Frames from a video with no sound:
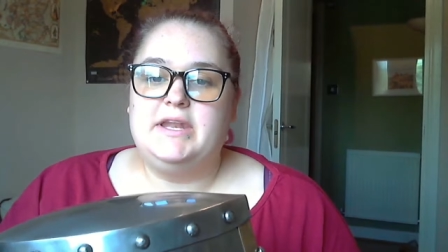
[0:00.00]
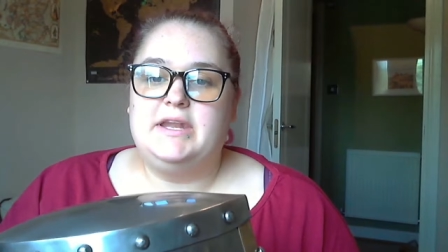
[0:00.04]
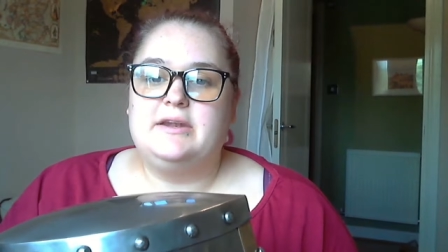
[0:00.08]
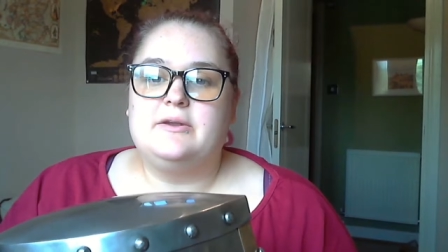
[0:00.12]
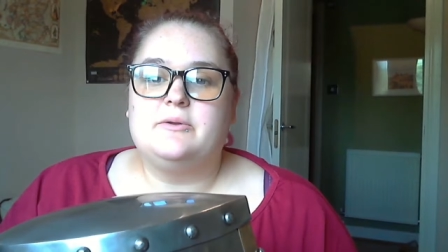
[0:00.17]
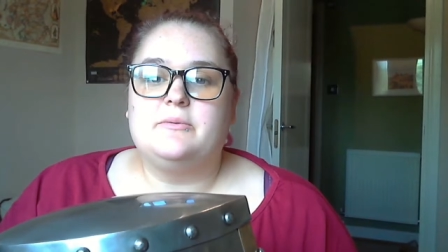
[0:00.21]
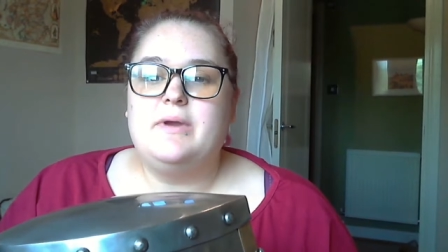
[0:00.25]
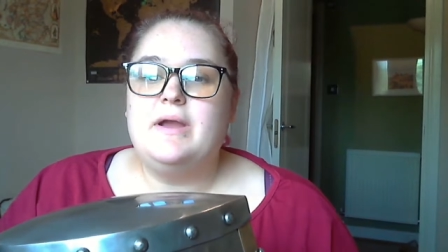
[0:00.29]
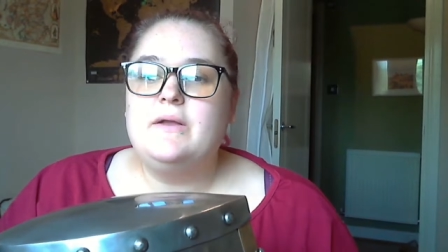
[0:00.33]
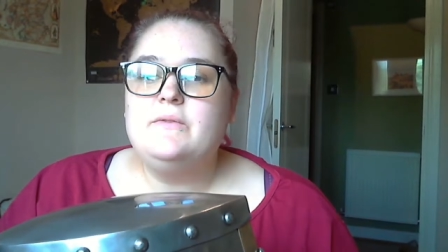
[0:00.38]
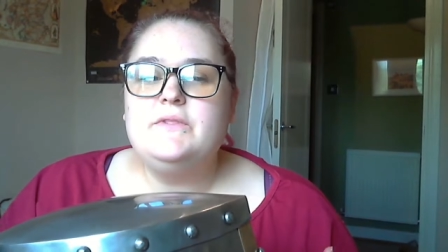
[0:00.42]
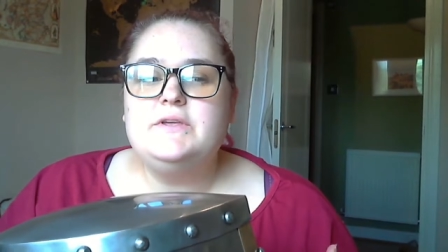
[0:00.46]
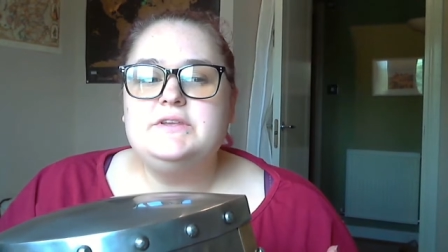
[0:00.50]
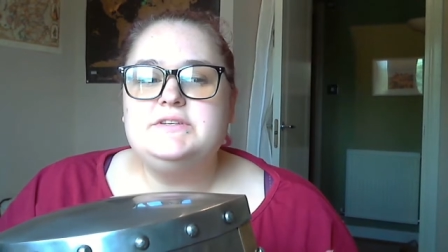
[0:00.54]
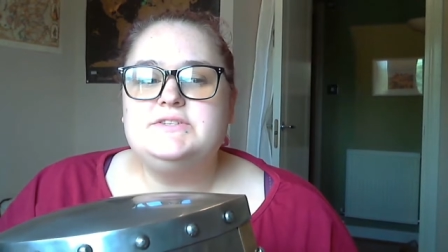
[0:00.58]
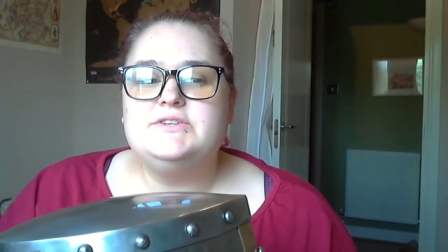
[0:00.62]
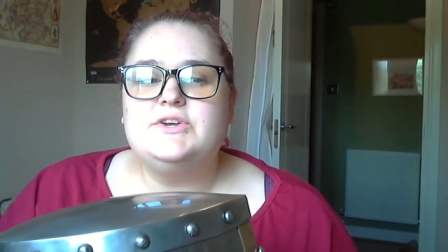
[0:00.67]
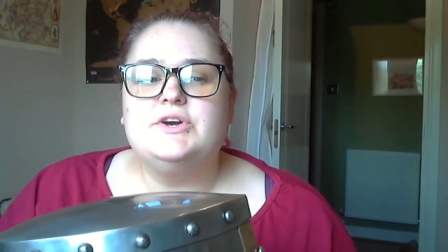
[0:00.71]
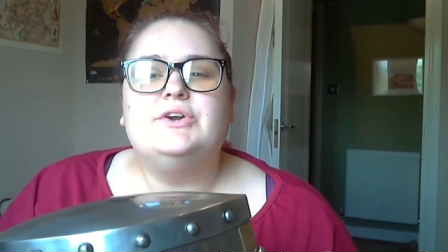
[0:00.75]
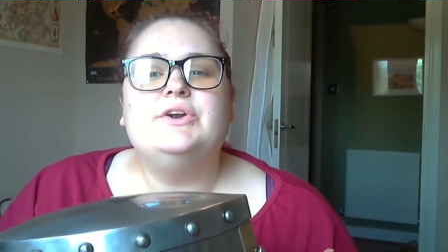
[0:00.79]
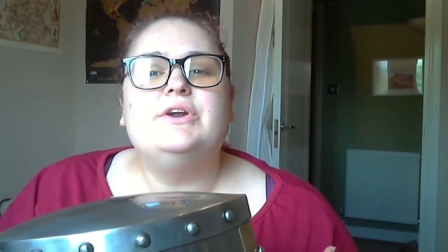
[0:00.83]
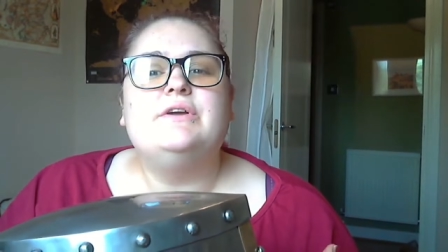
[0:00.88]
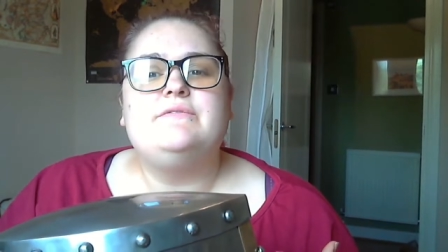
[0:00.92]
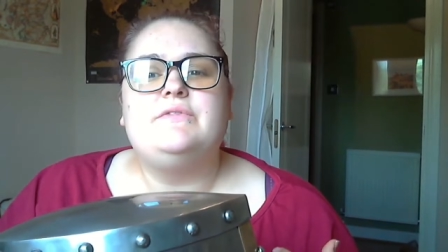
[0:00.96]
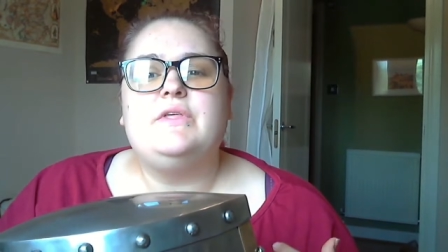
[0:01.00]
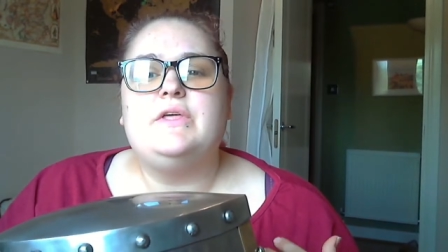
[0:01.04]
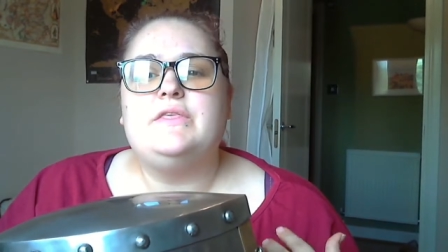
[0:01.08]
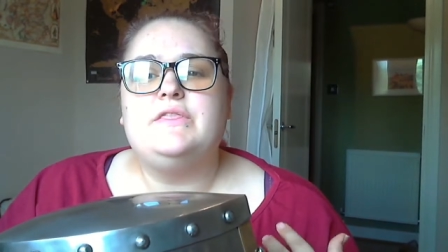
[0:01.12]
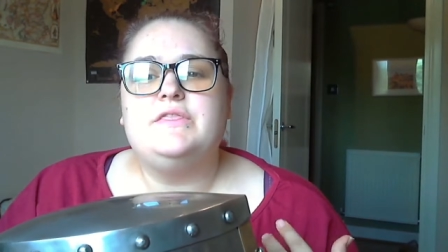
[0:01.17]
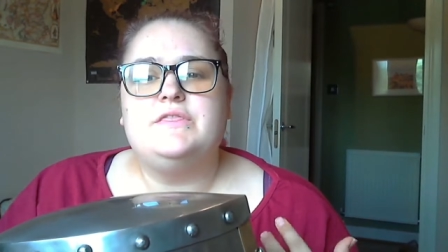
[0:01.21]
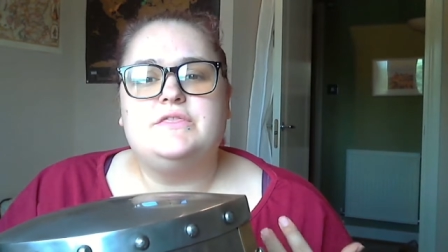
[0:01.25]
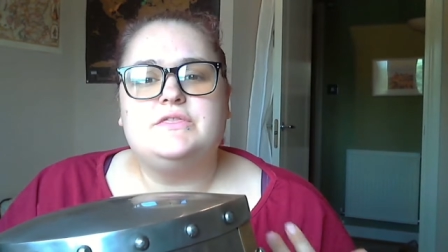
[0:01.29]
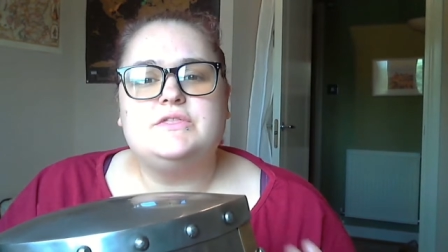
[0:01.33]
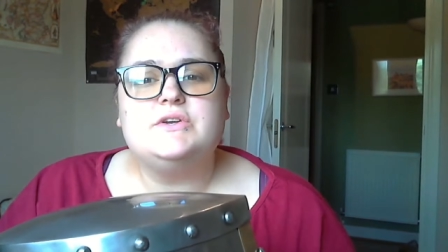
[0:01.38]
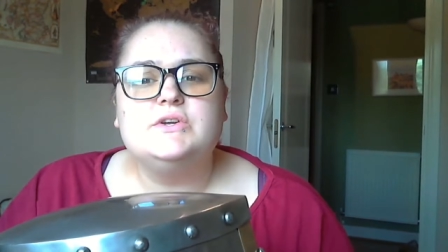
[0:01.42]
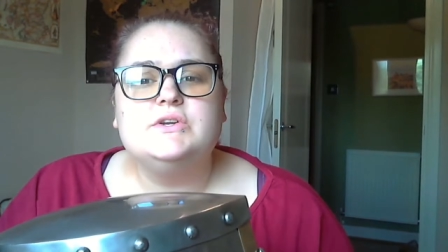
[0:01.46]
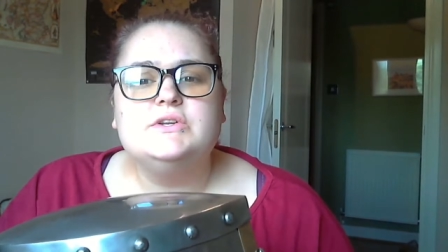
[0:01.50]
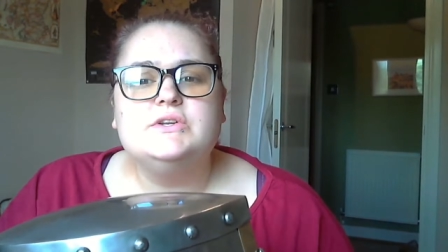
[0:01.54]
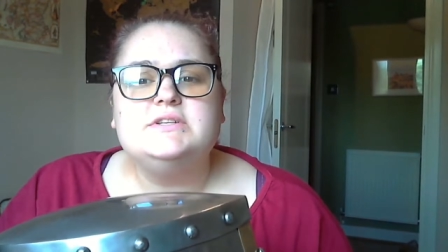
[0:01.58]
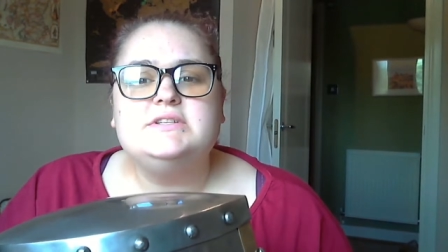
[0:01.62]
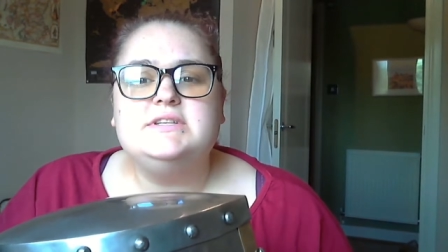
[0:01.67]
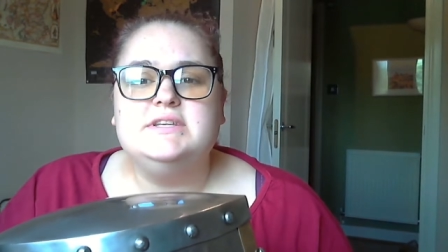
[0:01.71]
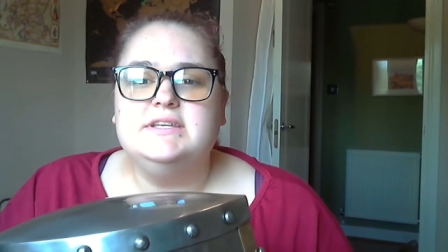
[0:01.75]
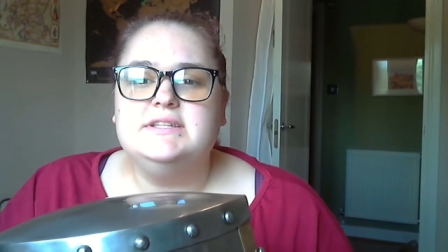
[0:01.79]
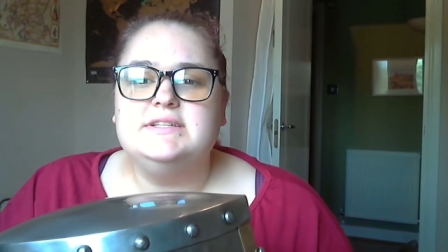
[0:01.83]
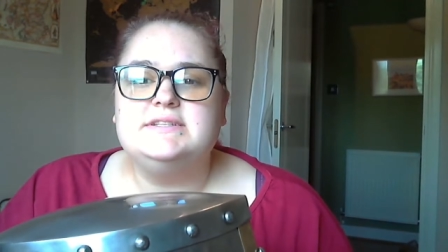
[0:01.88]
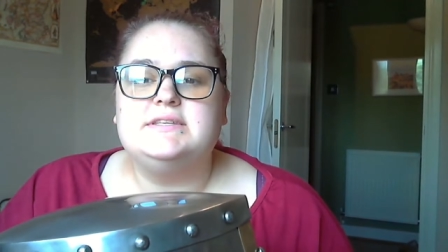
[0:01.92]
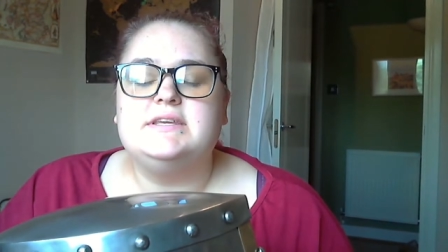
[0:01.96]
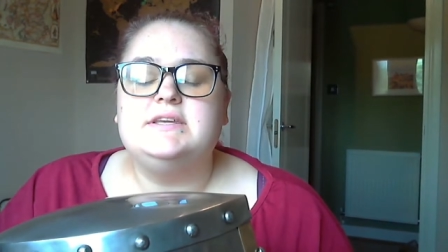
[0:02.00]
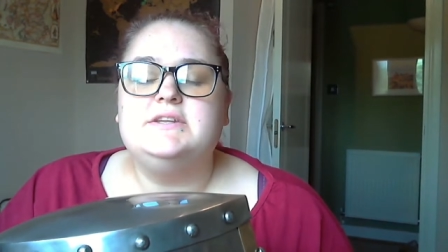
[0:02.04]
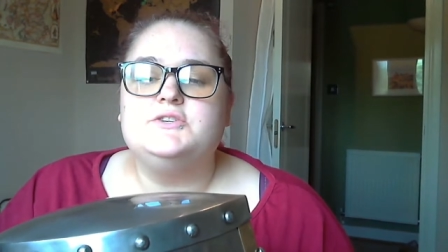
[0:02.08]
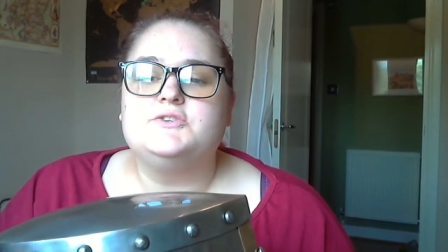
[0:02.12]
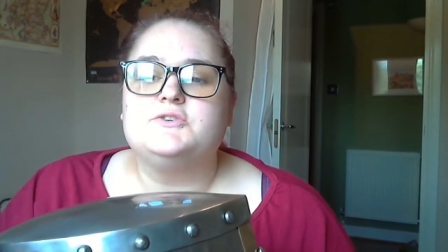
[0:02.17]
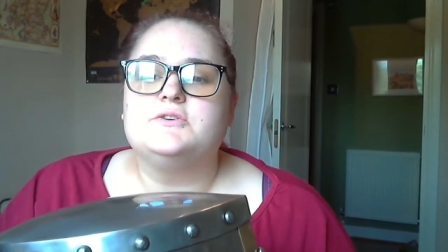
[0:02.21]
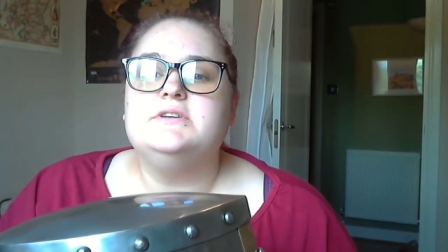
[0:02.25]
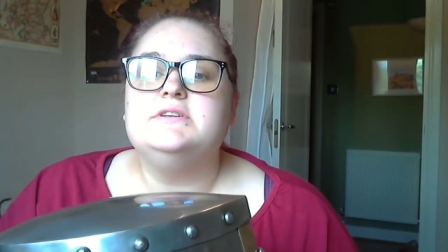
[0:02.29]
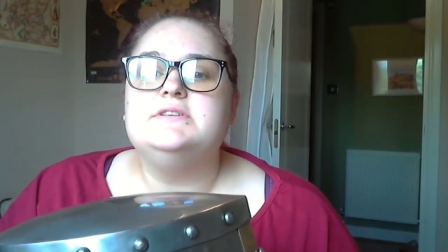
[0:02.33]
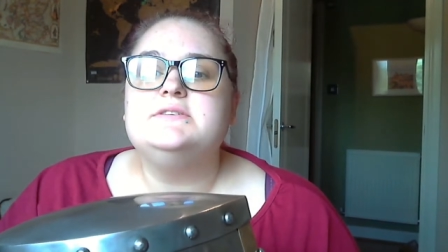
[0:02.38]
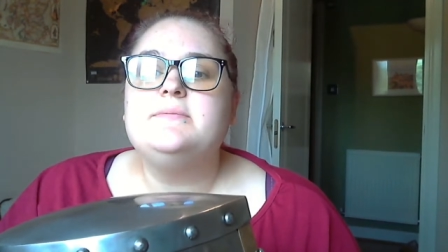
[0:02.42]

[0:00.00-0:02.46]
And around the start of the 13th century,